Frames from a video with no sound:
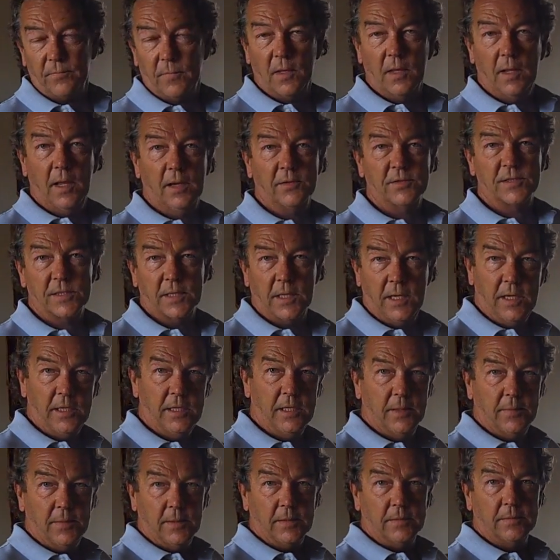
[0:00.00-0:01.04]
Starts in
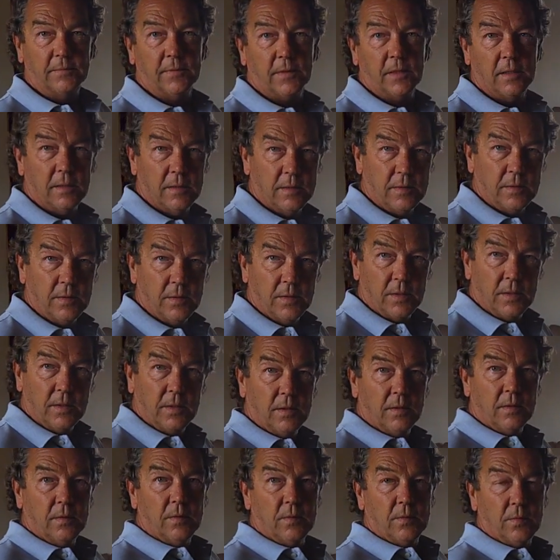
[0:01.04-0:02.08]
Deming. And
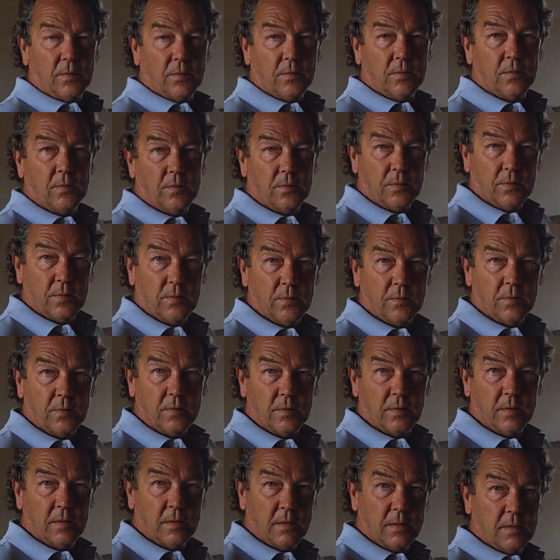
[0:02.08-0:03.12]
then where does it go from
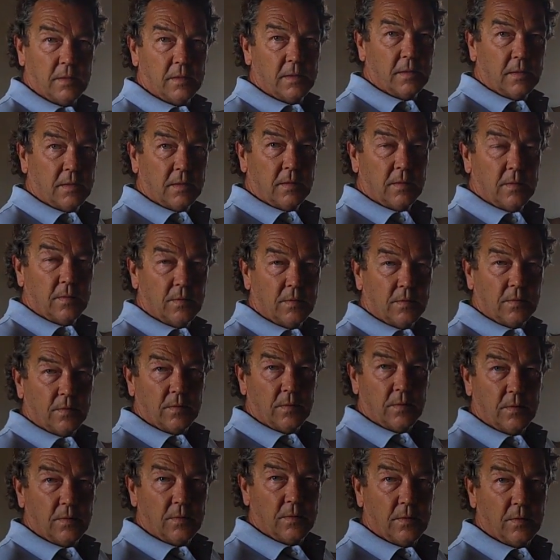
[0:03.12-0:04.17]
Deming? North, or does it
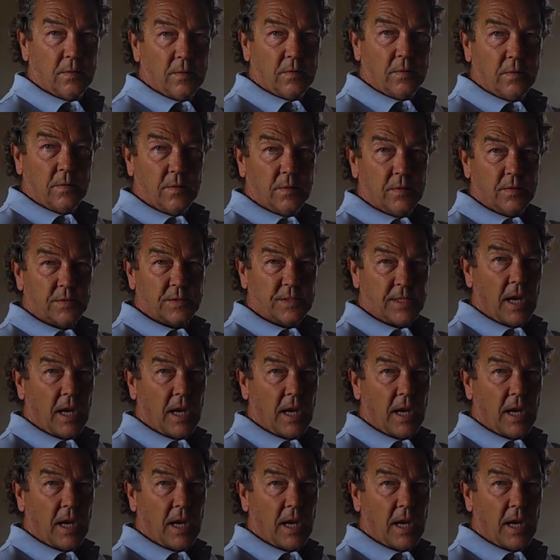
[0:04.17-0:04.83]
go just south?